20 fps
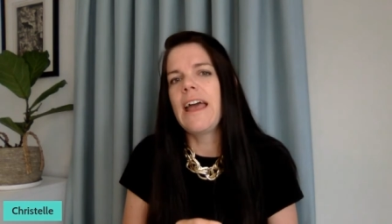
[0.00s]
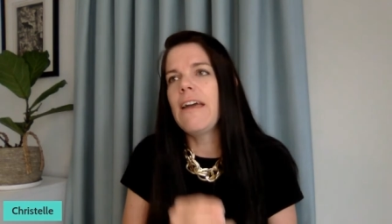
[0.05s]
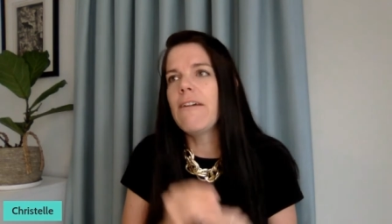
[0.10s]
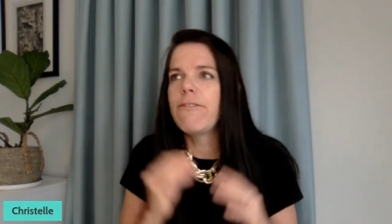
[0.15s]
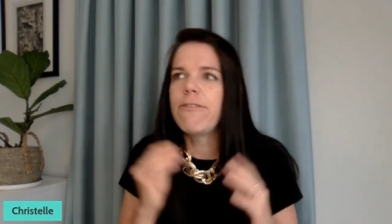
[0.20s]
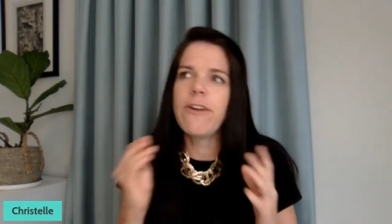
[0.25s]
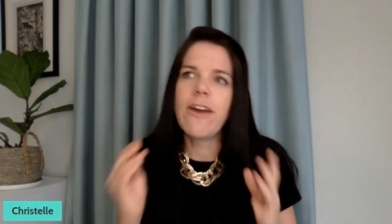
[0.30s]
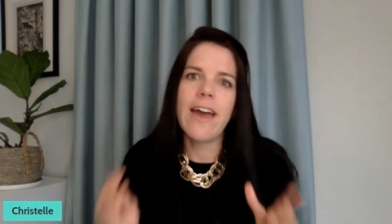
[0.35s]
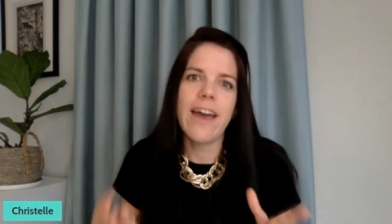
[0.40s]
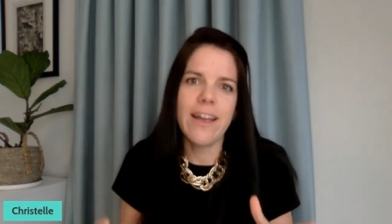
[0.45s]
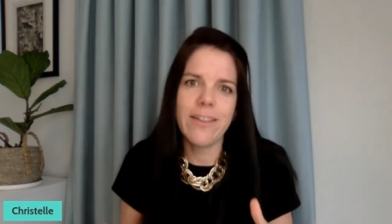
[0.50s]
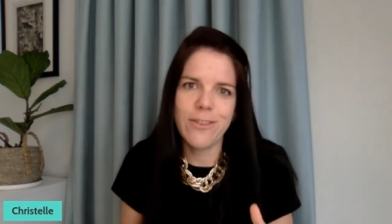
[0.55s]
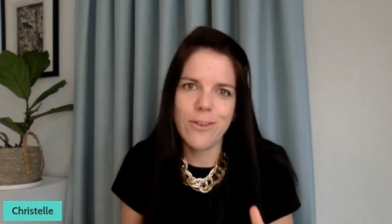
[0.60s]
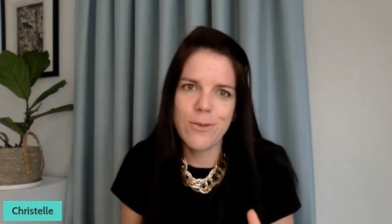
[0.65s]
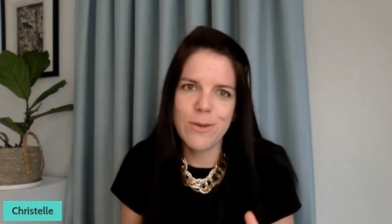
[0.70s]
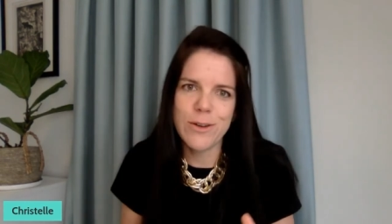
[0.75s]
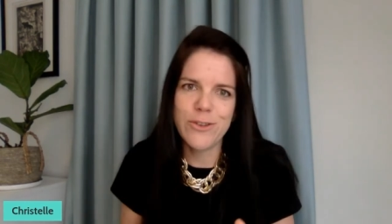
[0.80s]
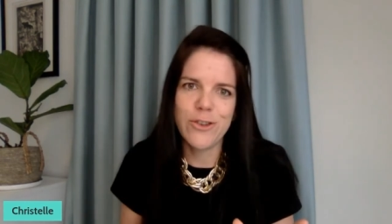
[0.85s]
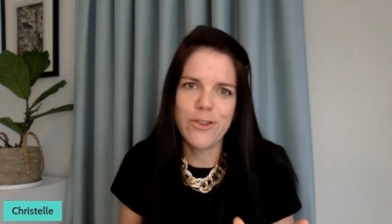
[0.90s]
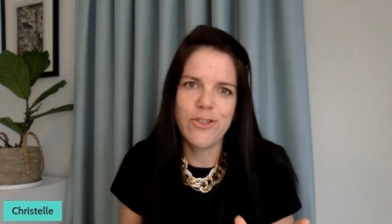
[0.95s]
if you had to
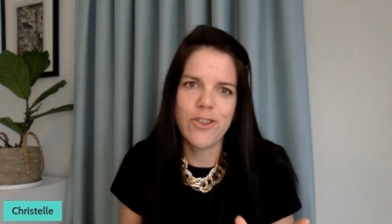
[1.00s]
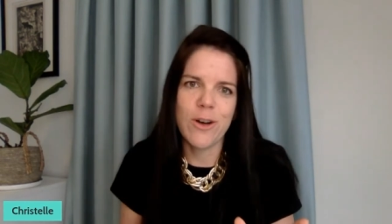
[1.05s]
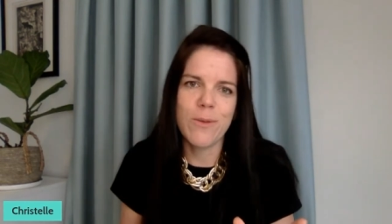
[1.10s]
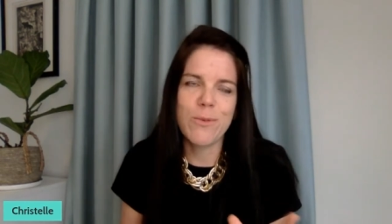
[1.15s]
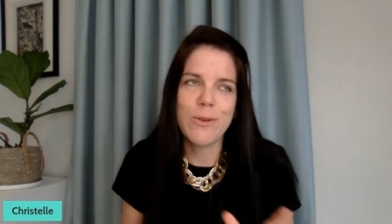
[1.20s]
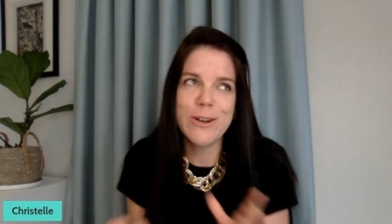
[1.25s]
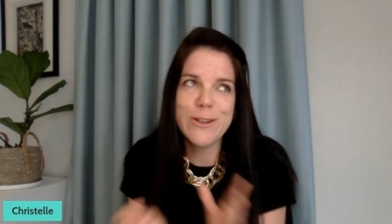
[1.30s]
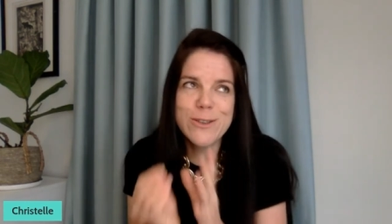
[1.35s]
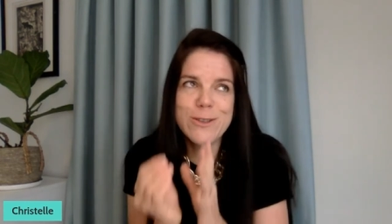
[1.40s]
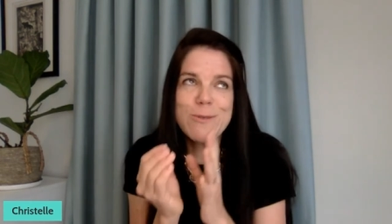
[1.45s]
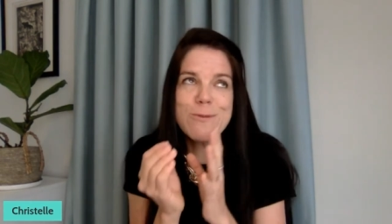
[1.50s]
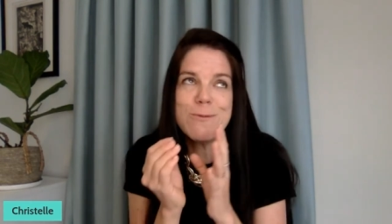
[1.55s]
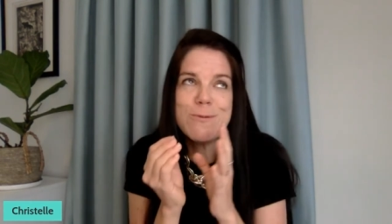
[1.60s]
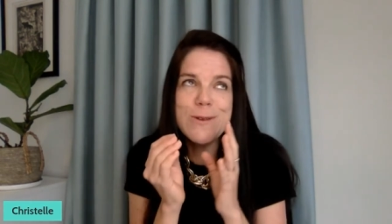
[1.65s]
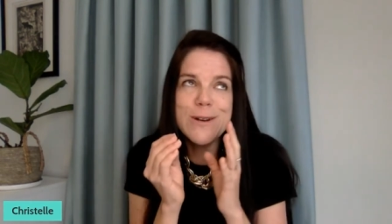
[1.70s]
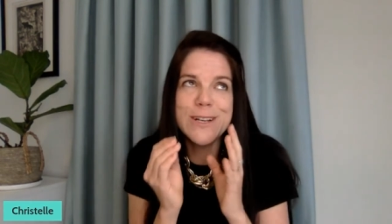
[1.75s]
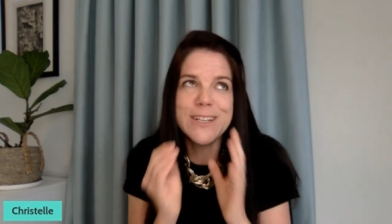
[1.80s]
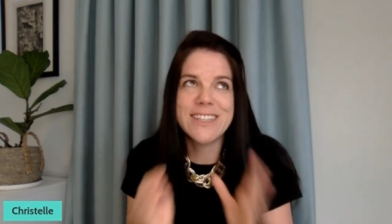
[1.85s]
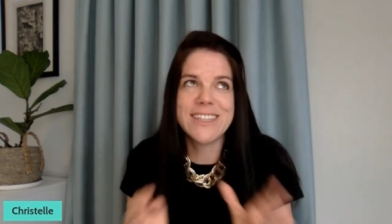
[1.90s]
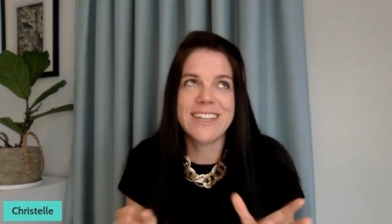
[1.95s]
quit your job, what is the
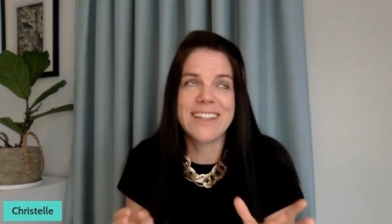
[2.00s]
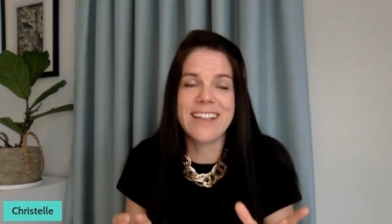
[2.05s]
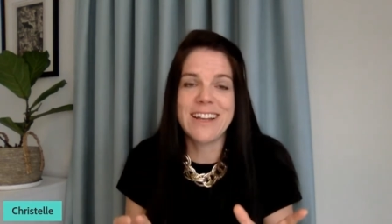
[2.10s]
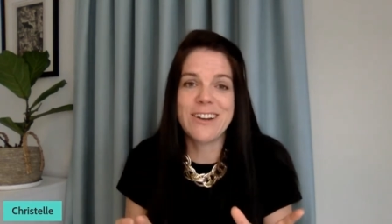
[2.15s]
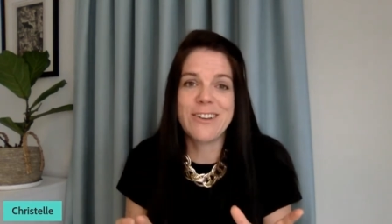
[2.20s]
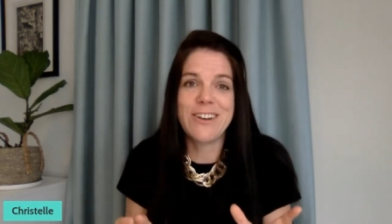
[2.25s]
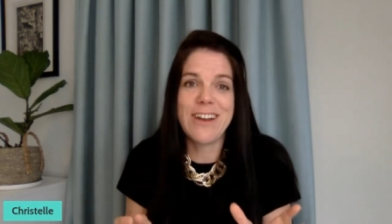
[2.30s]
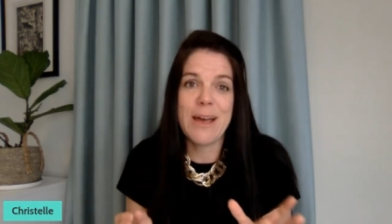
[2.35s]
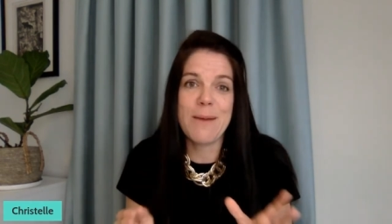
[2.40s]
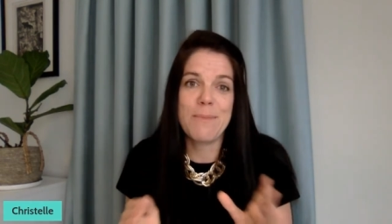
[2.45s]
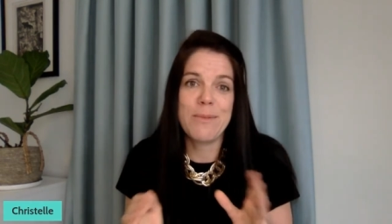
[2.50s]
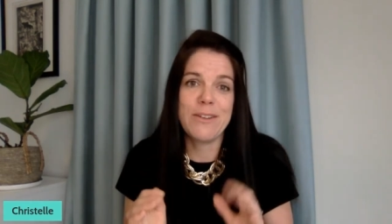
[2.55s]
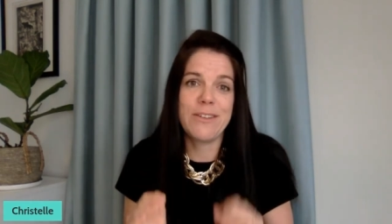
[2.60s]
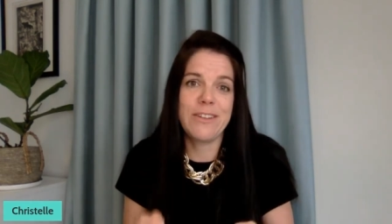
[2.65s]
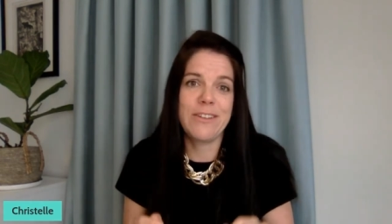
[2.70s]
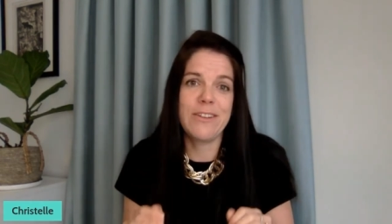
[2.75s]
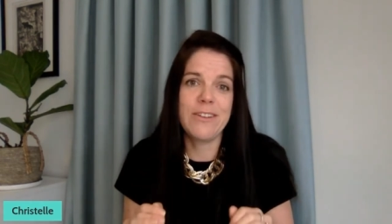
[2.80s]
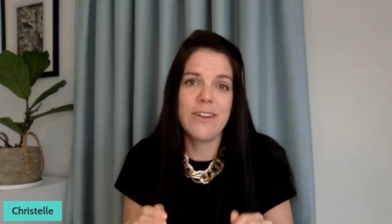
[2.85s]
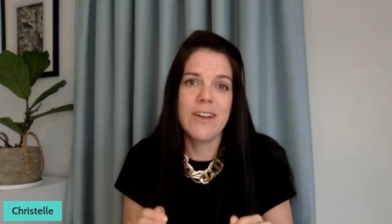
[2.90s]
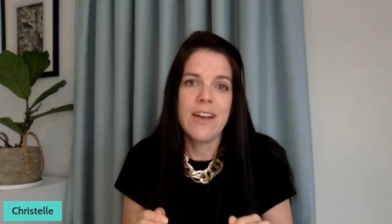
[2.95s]
worst thing that could happen
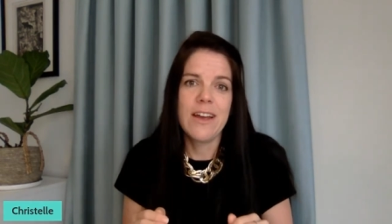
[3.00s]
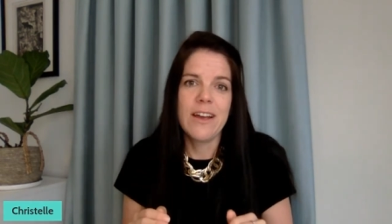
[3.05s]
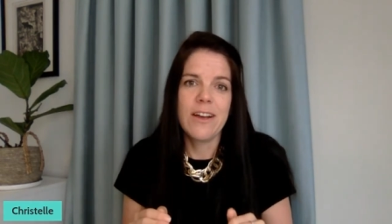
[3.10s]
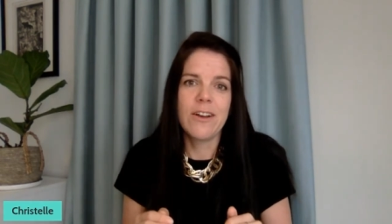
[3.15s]
to you?